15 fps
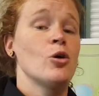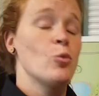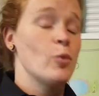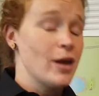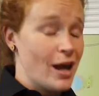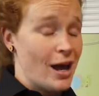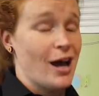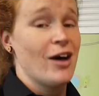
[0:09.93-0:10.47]

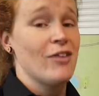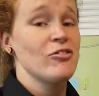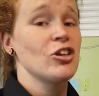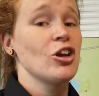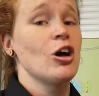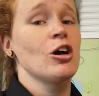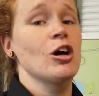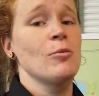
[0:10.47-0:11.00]
We have the
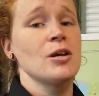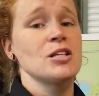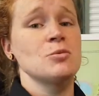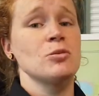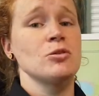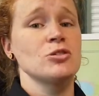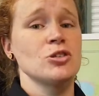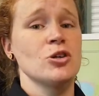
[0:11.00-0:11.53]

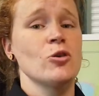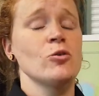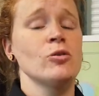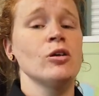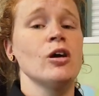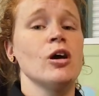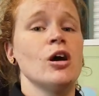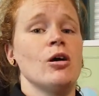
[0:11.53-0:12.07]
non-combustible
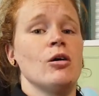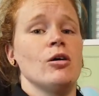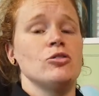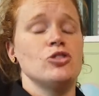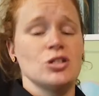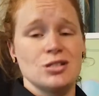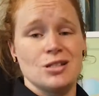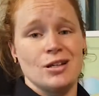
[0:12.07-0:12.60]
zone
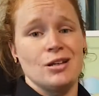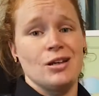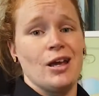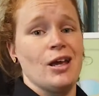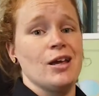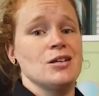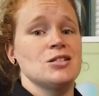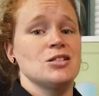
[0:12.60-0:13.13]
just in
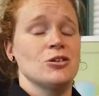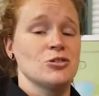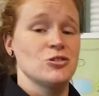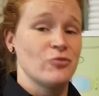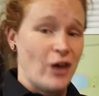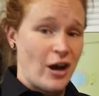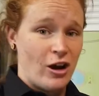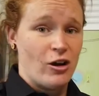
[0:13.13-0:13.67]
case there's
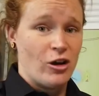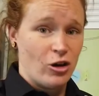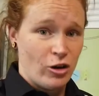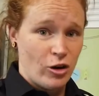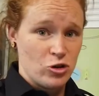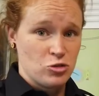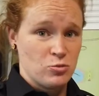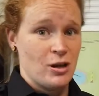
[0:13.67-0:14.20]
fire
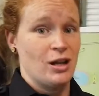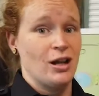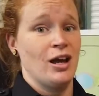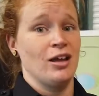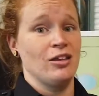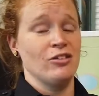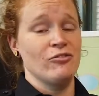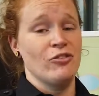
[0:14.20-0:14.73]
encroachment
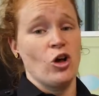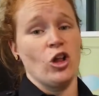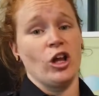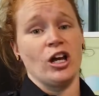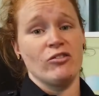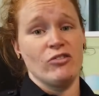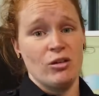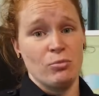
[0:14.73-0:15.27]
and the
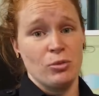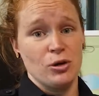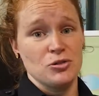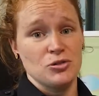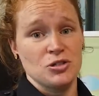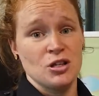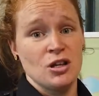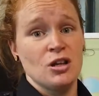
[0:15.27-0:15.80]
falling of
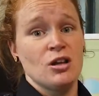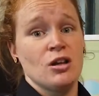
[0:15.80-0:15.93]
embers.